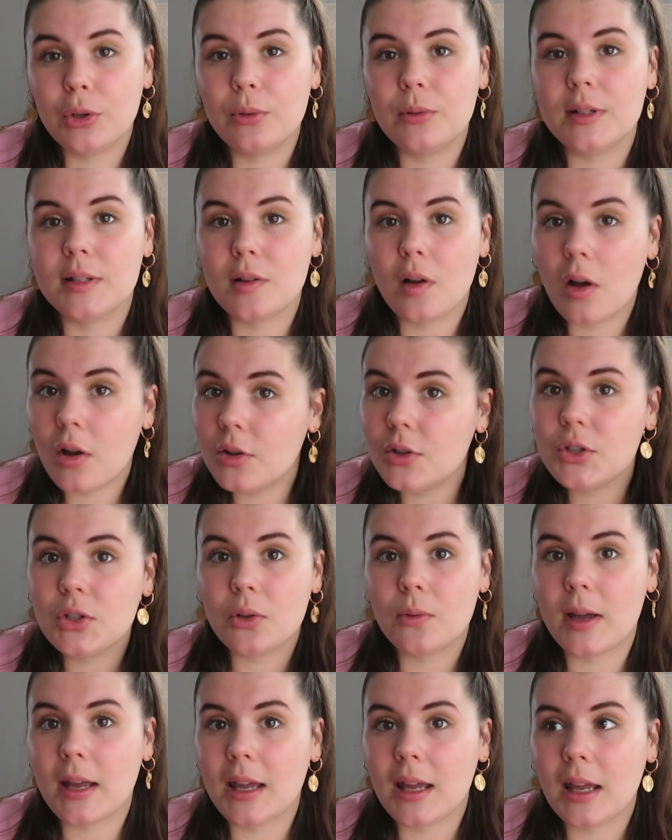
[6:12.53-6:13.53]
who is
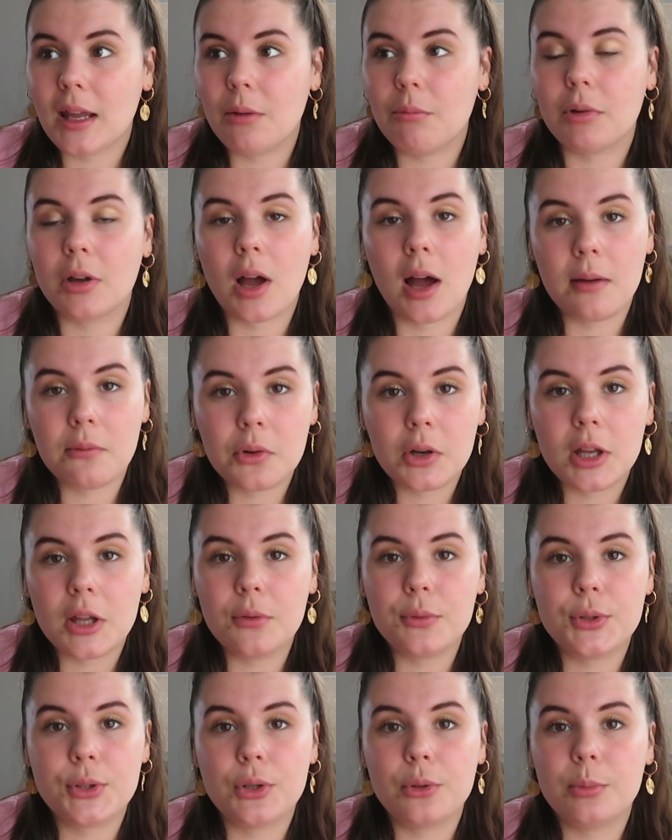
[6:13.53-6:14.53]
also a recovery
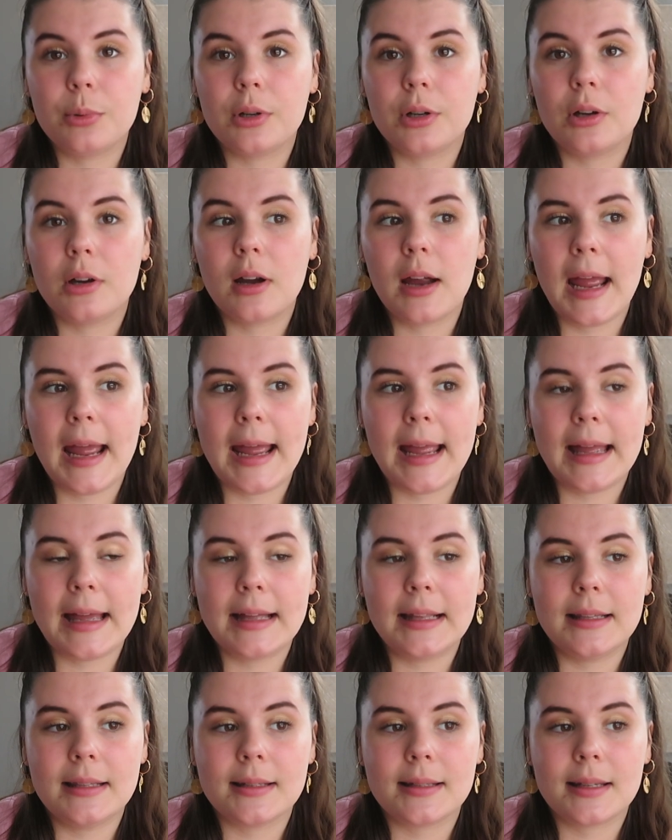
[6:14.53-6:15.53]
YouTuber
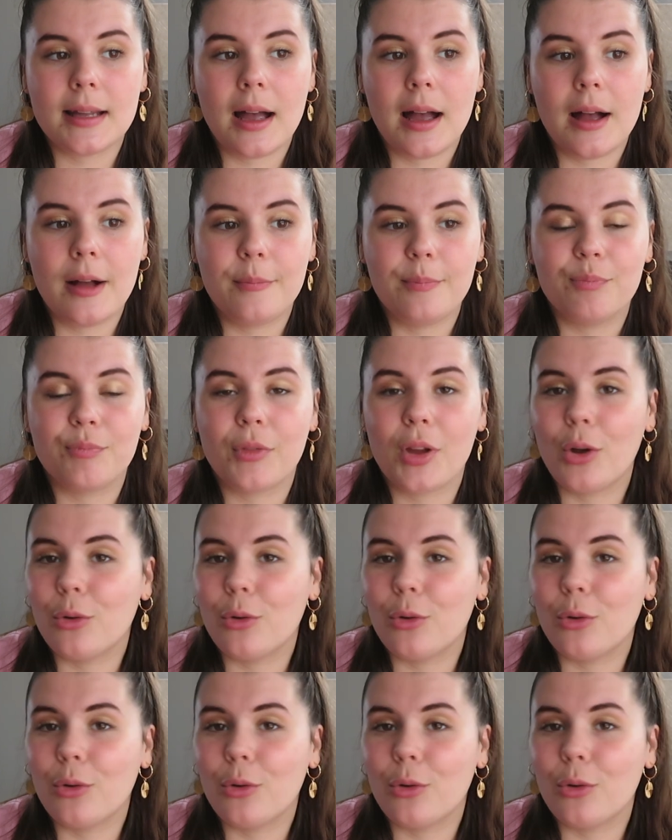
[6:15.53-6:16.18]
and um,